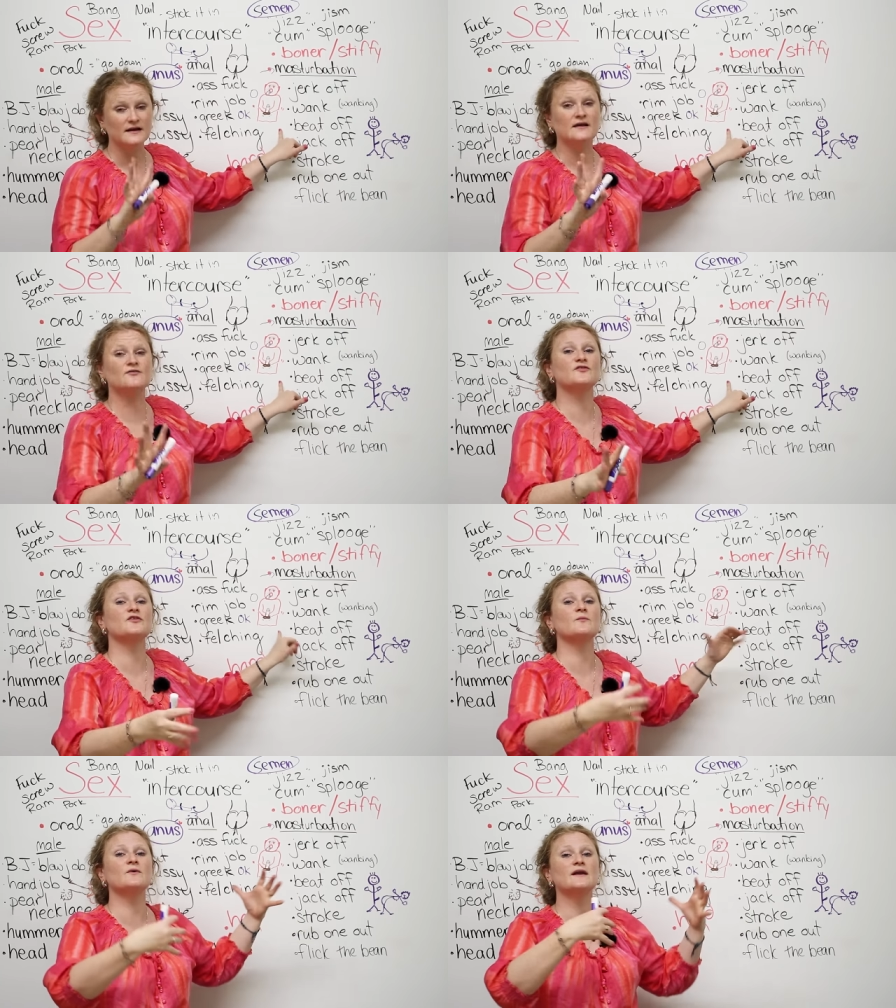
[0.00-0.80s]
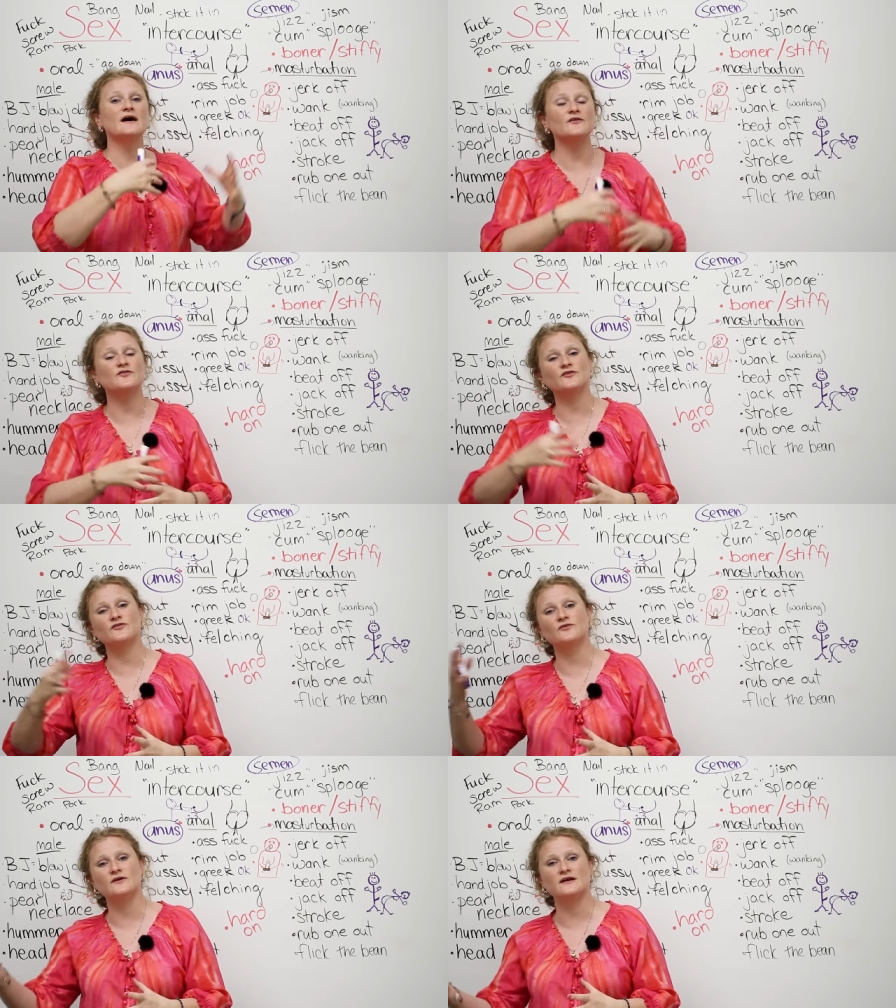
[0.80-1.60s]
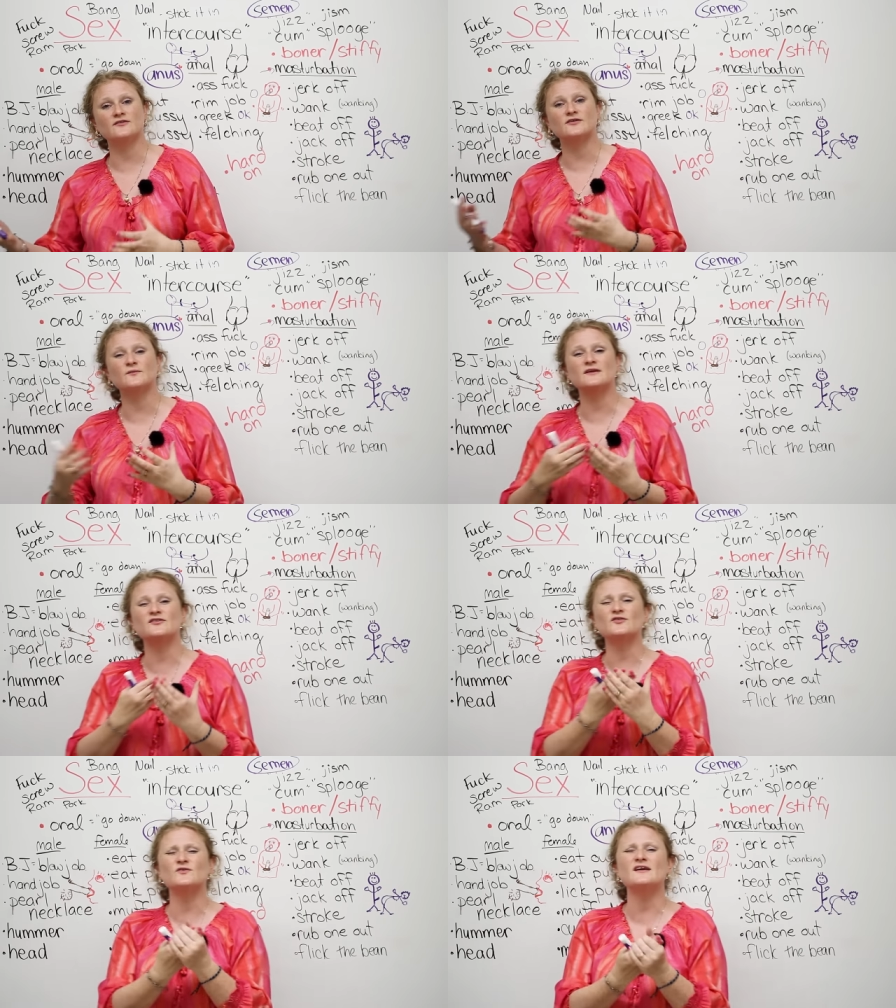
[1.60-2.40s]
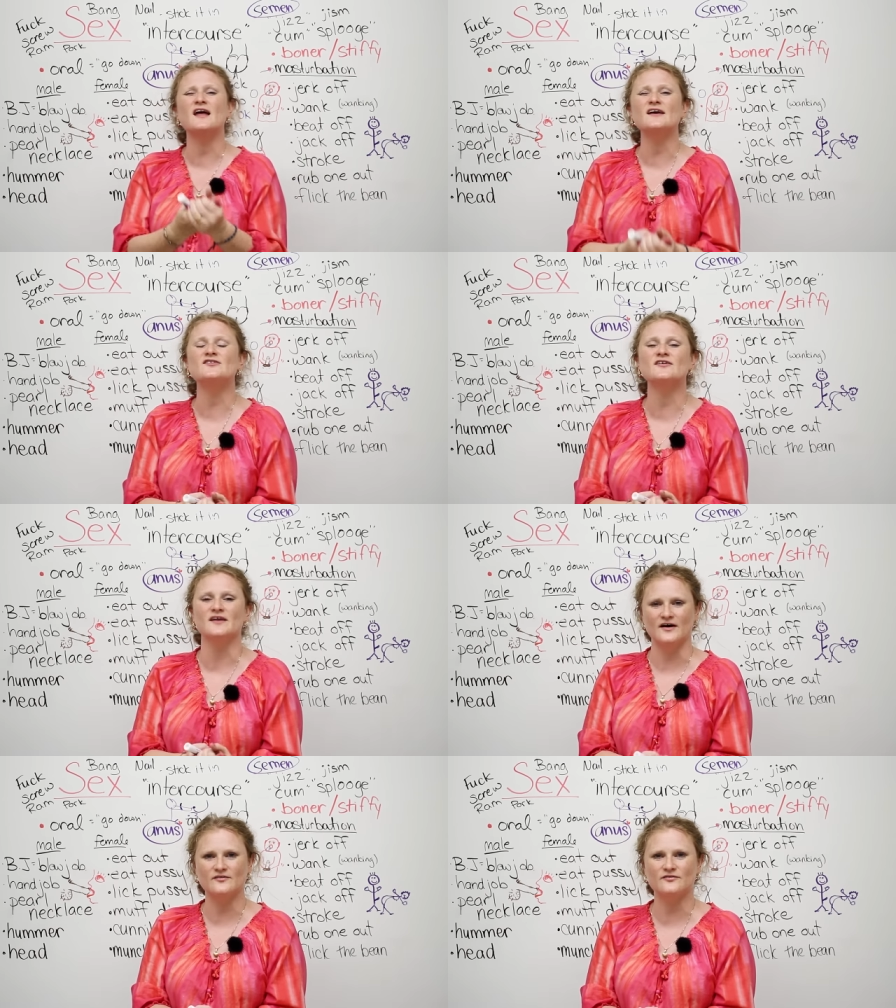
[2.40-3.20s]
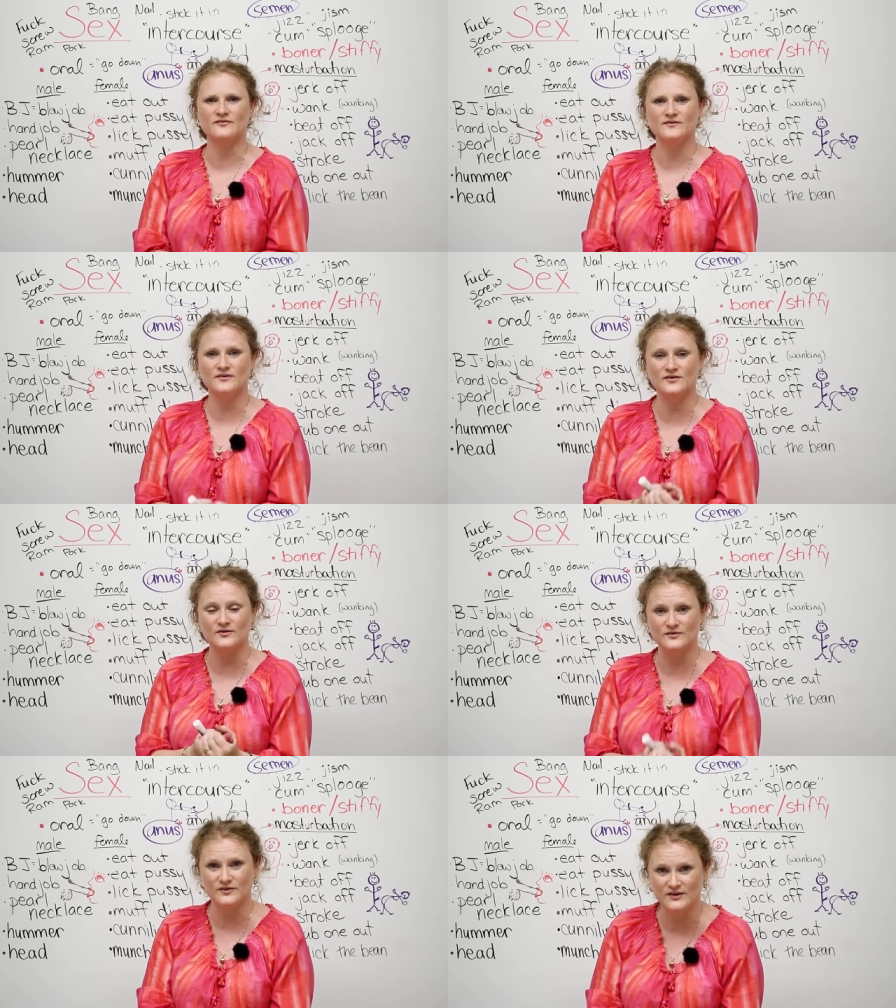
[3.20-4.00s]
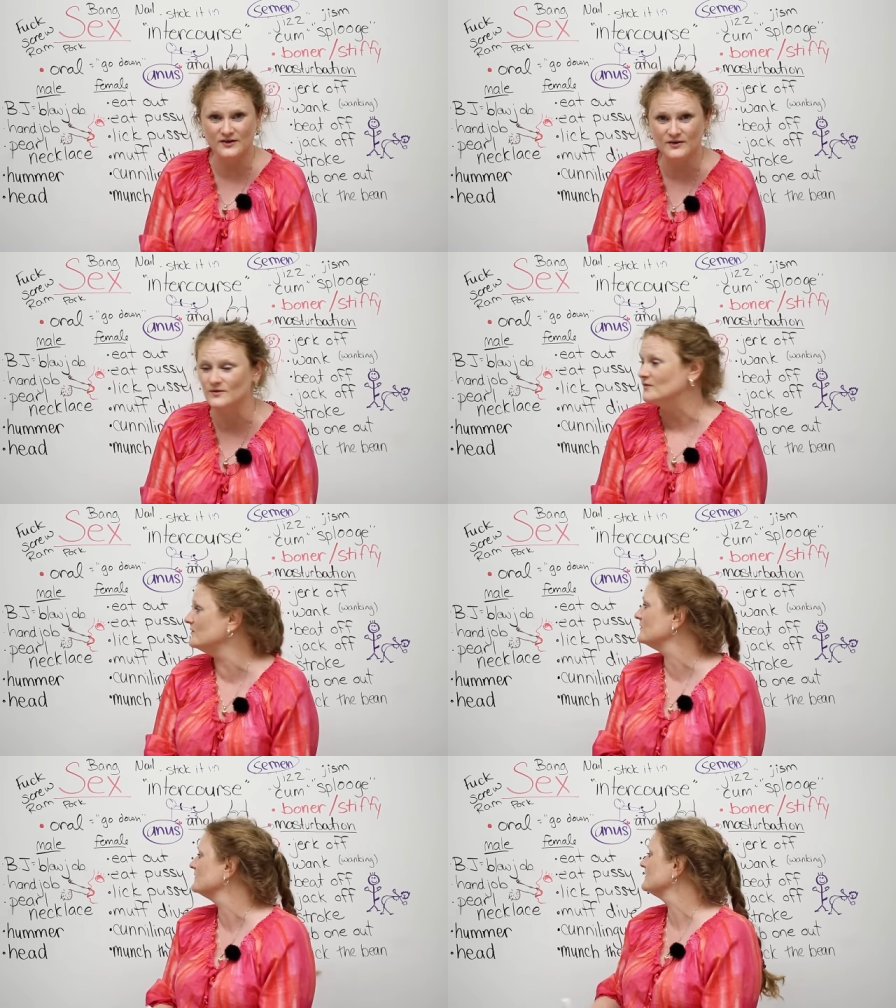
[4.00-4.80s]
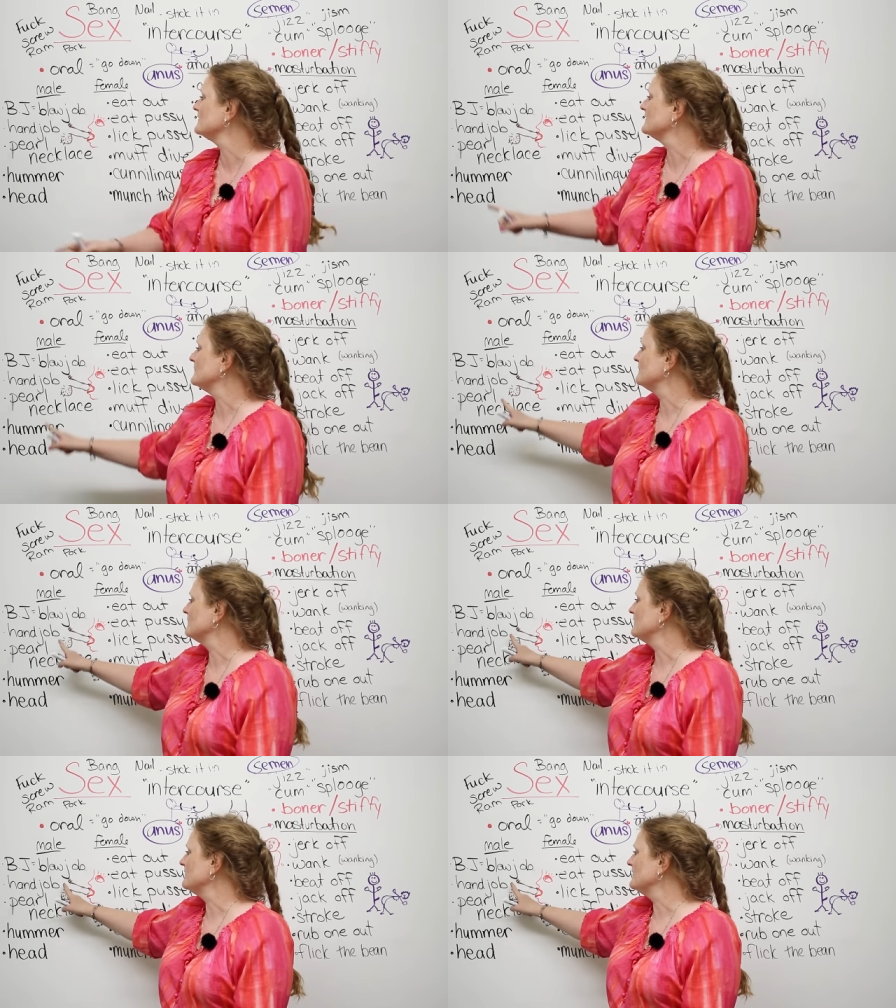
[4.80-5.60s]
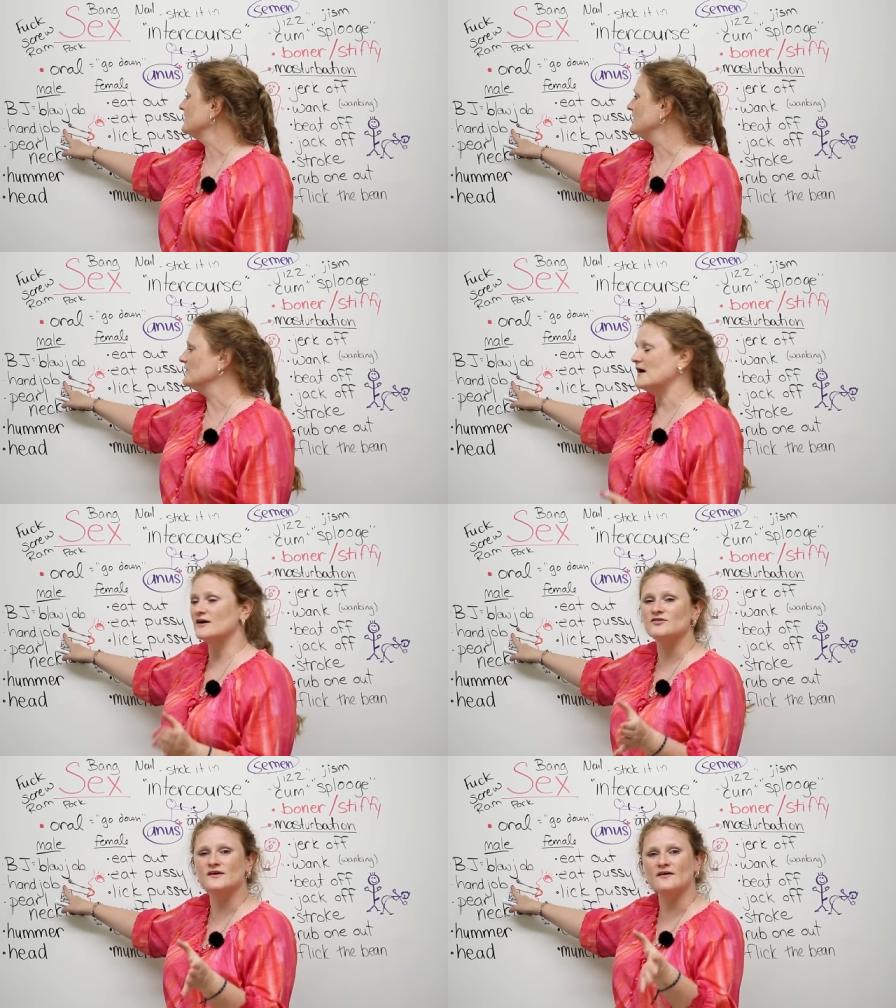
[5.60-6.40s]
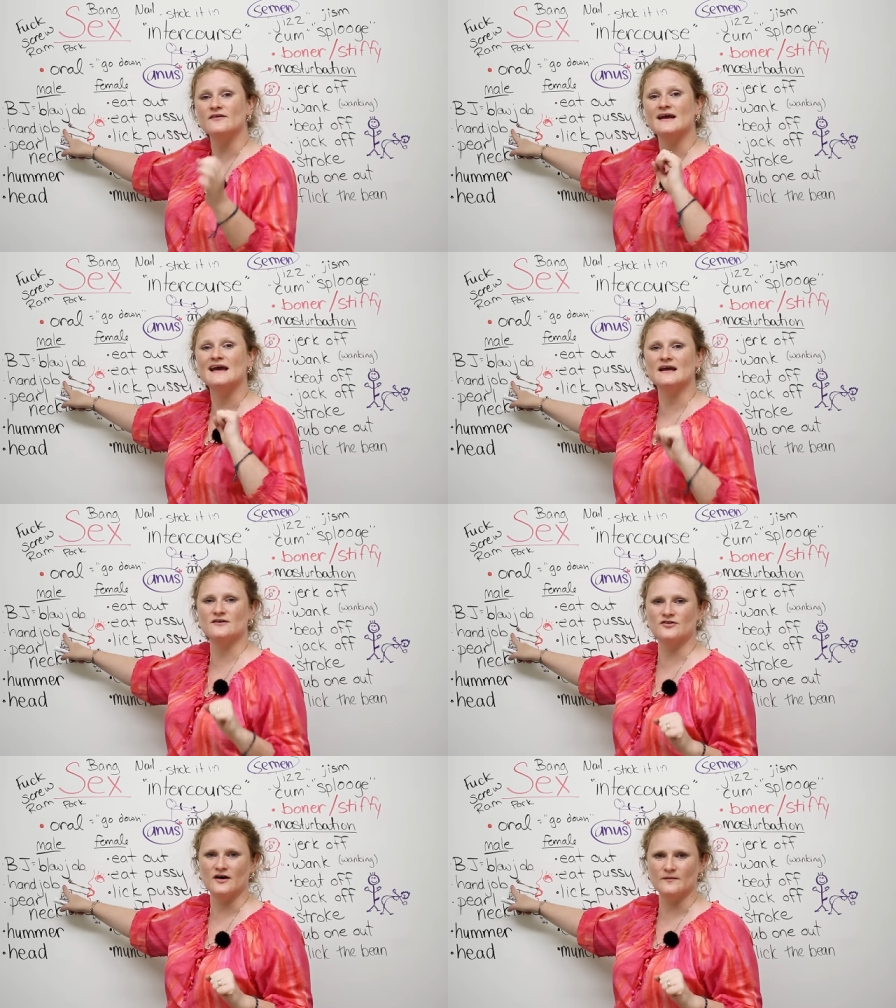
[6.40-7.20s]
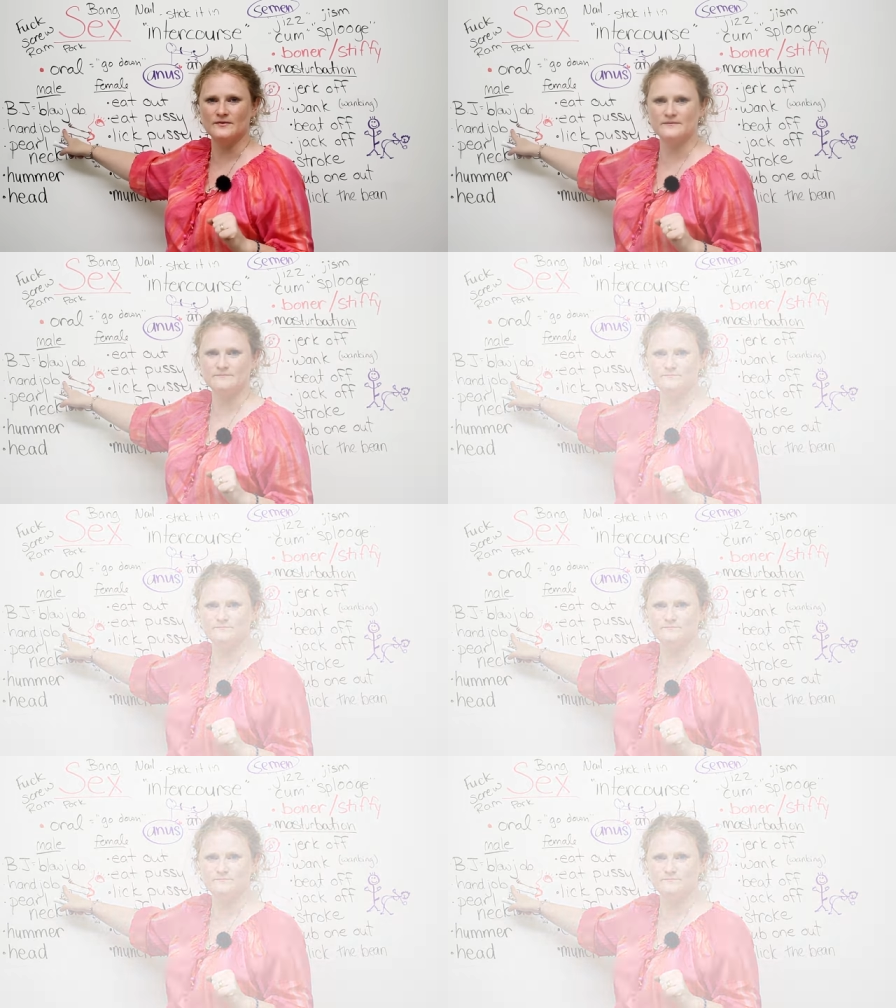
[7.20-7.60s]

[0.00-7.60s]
If someone else is doing if someone is so nice enough to do it to you, you're actually having a hand job.